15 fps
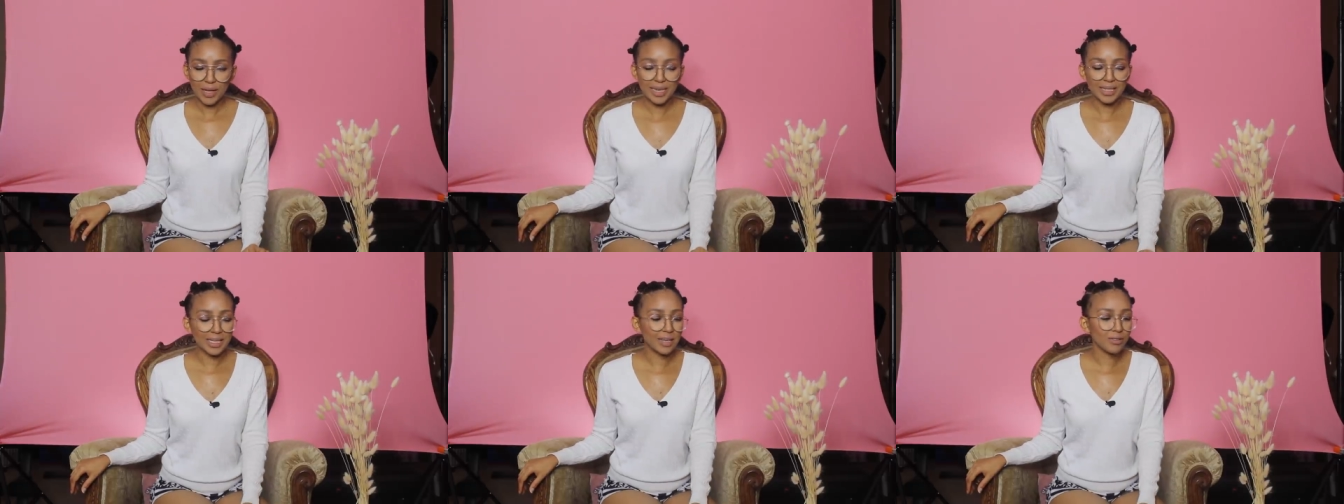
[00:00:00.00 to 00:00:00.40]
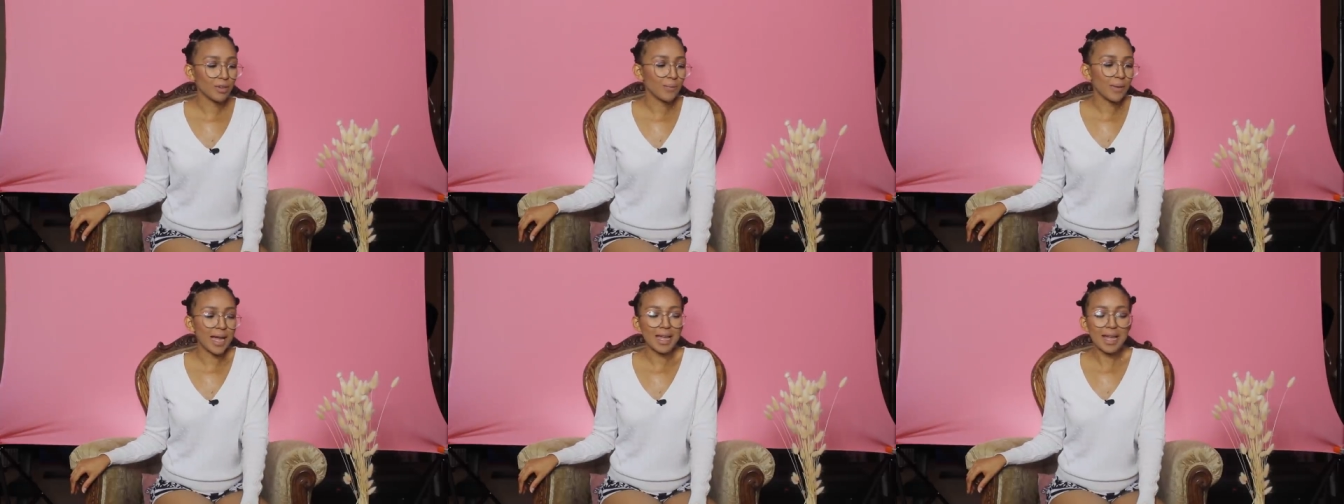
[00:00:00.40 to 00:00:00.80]
and
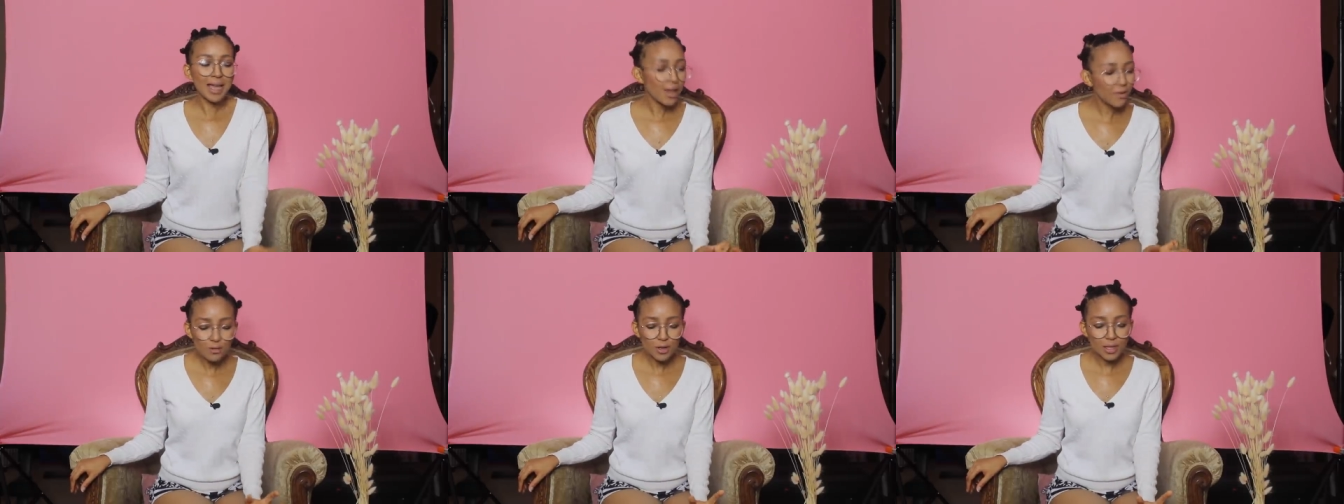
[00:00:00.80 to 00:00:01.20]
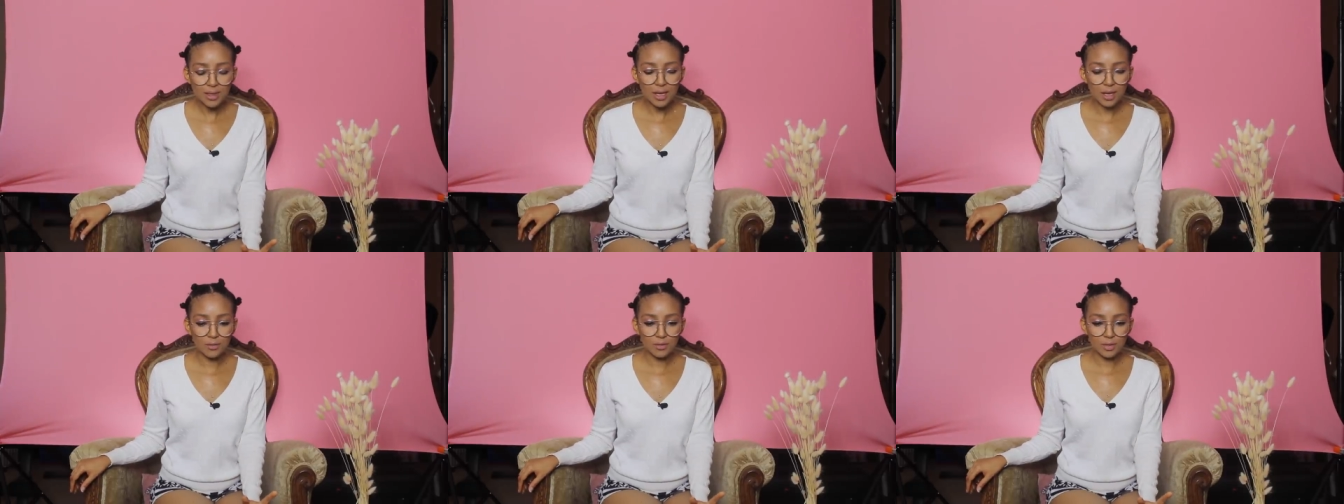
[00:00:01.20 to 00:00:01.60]
giving my
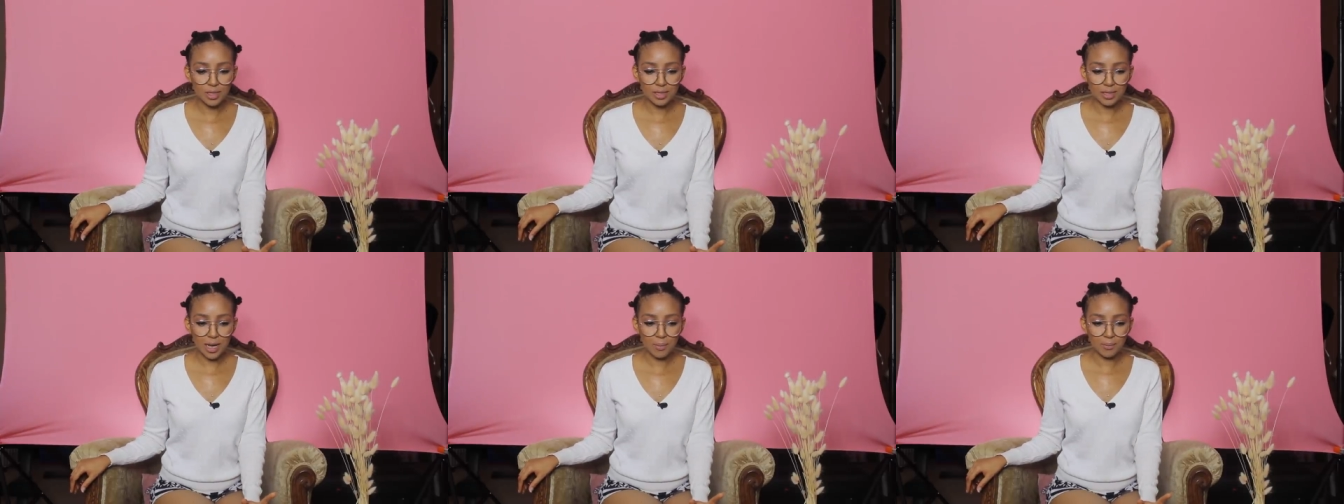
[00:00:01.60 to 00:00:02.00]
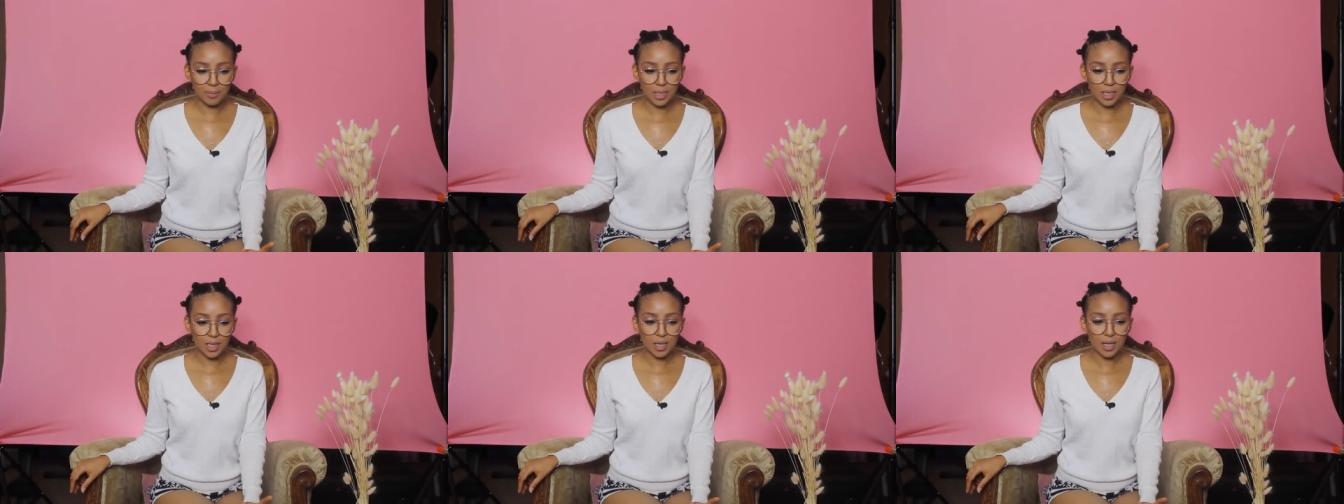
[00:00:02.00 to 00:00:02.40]
everything for this
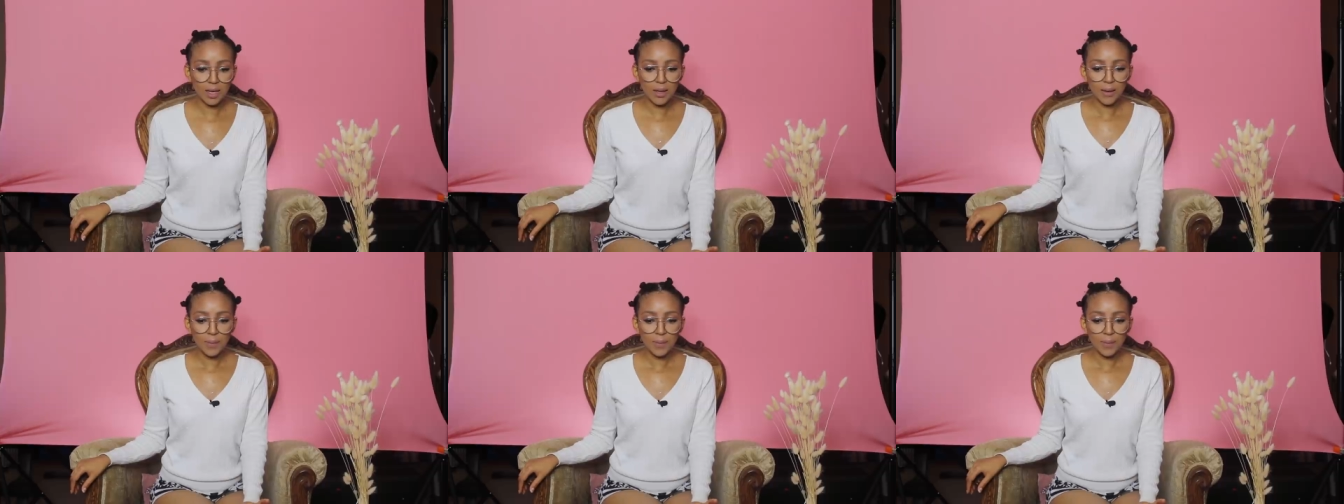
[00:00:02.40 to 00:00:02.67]
company